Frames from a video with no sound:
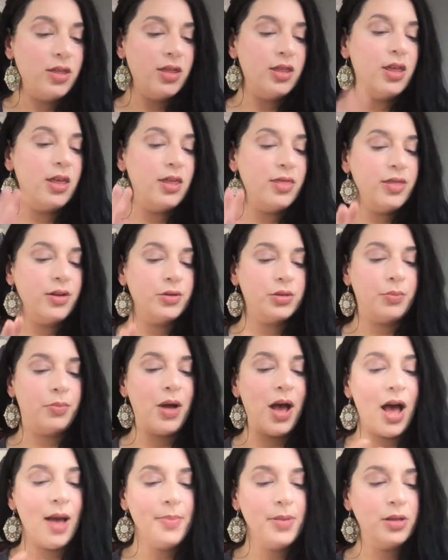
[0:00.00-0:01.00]
there's a
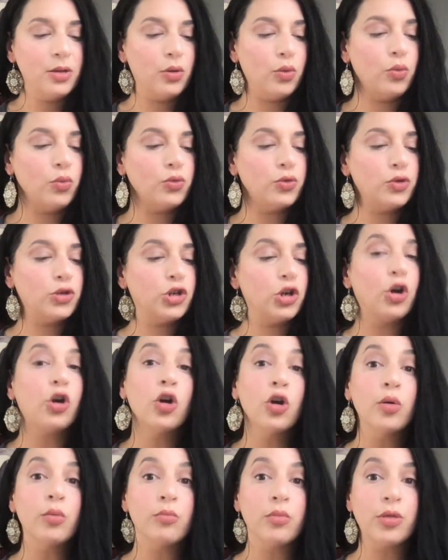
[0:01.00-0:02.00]
popular
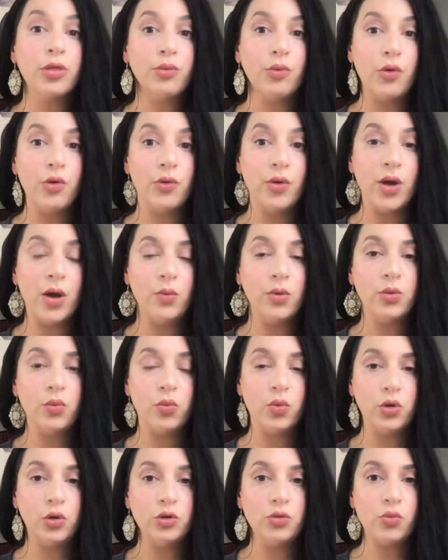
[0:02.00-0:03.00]
term thrown around with
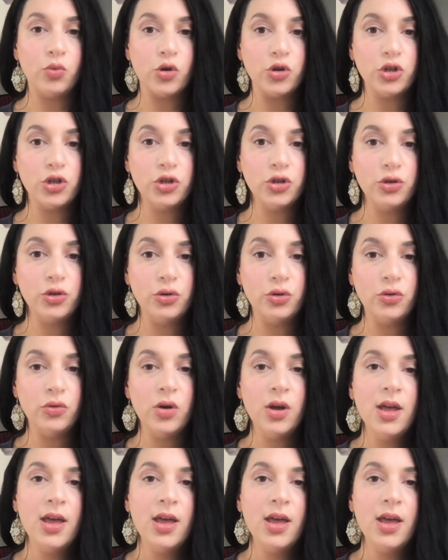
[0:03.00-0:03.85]
World War II